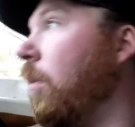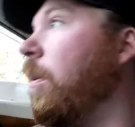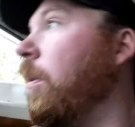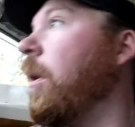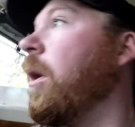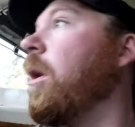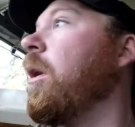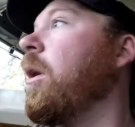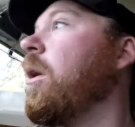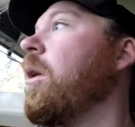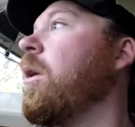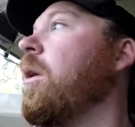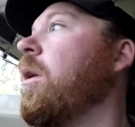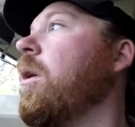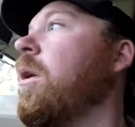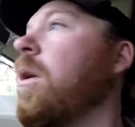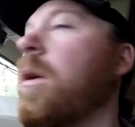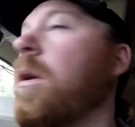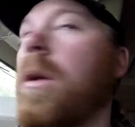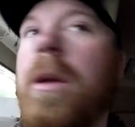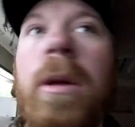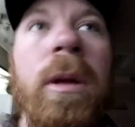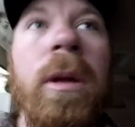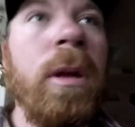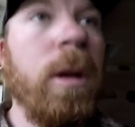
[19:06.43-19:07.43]
it.
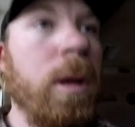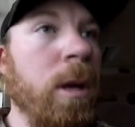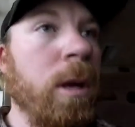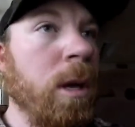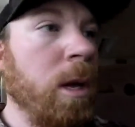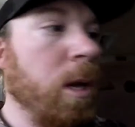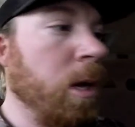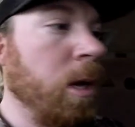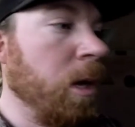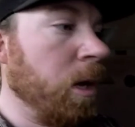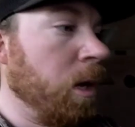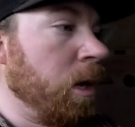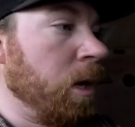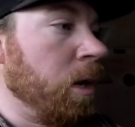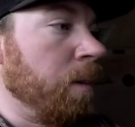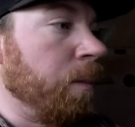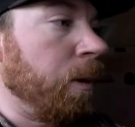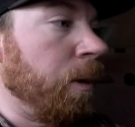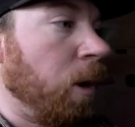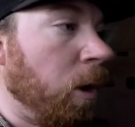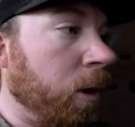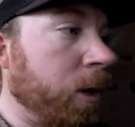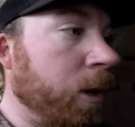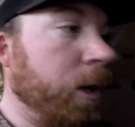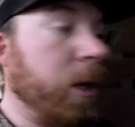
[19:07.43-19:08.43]
But
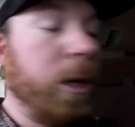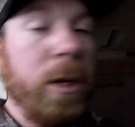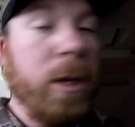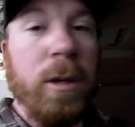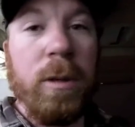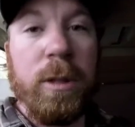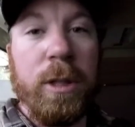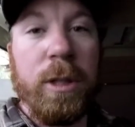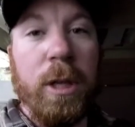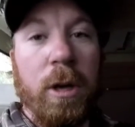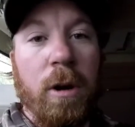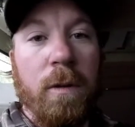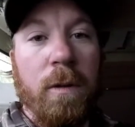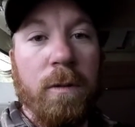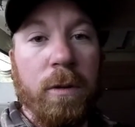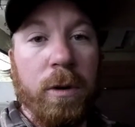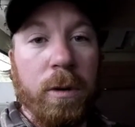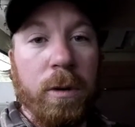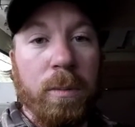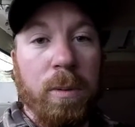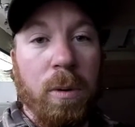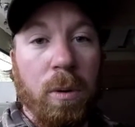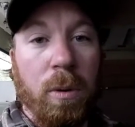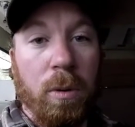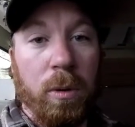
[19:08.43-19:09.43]
all I need to do is get over into
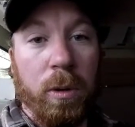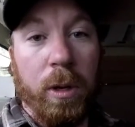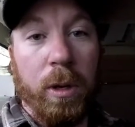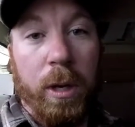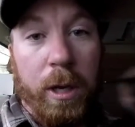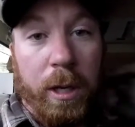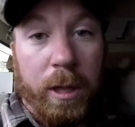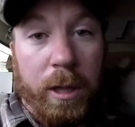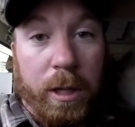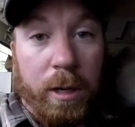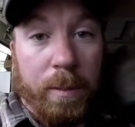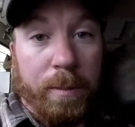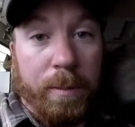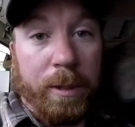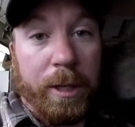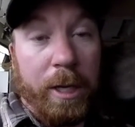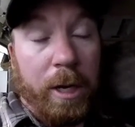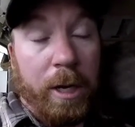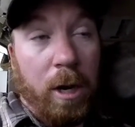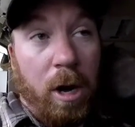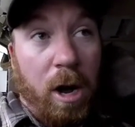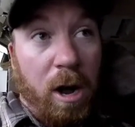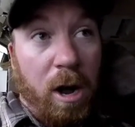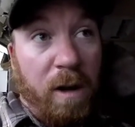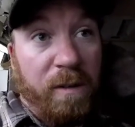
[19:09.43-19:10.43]
Portland, and then I'm going to get
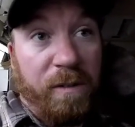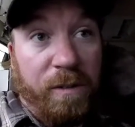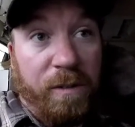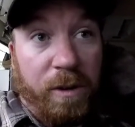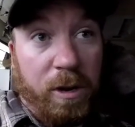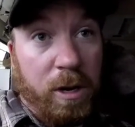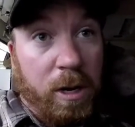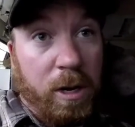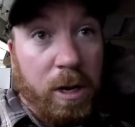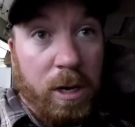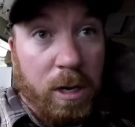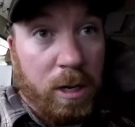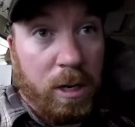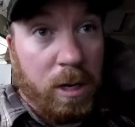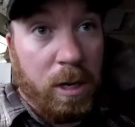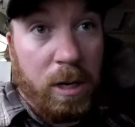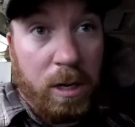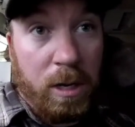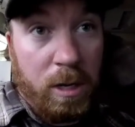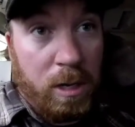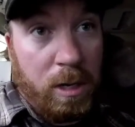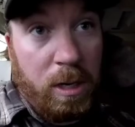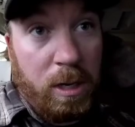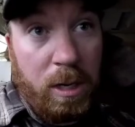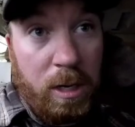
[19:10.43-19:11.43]
off.
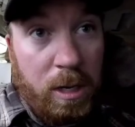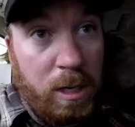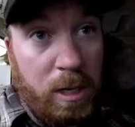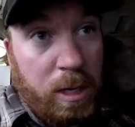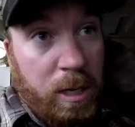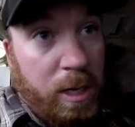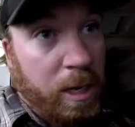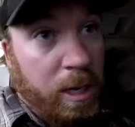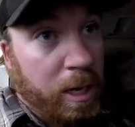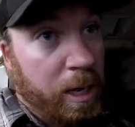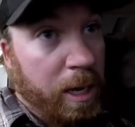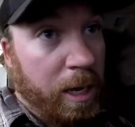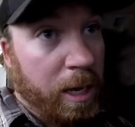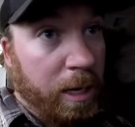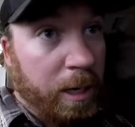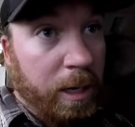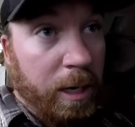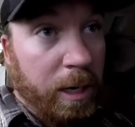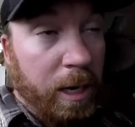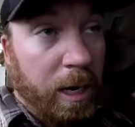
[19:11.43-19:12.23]
And,